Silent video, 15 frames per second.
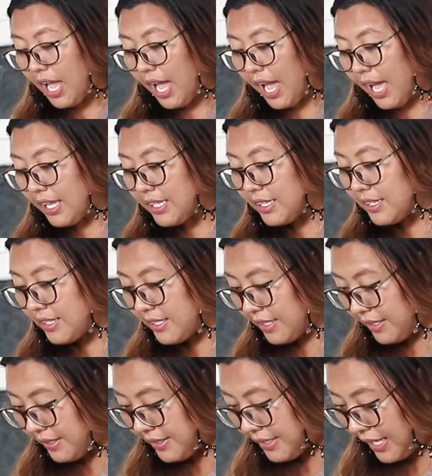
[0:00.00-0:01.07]
and
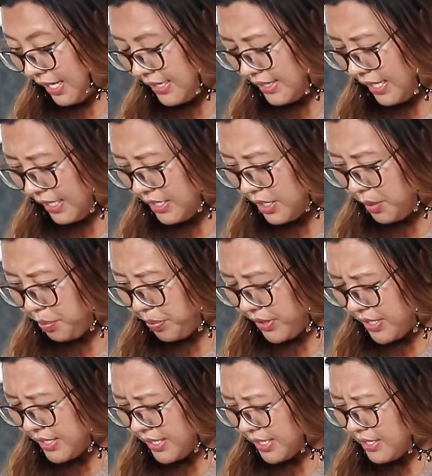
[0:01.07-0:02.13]
that
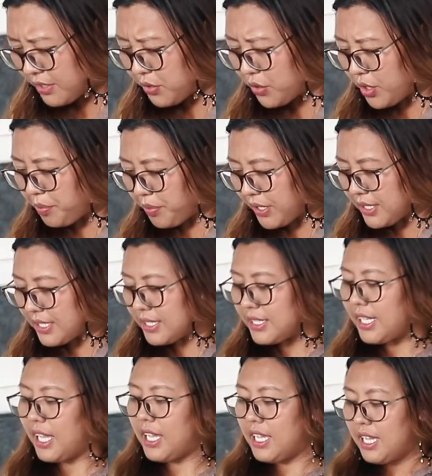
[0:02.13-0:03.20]
persists to the present
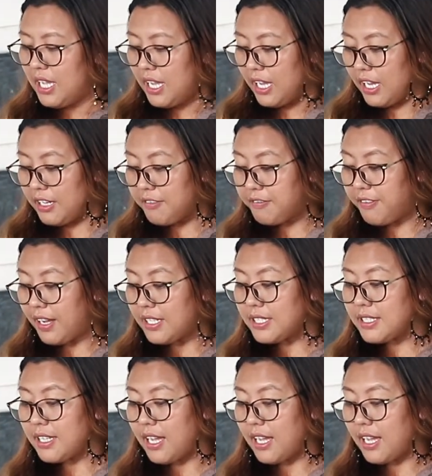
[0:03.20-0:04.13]
day in vast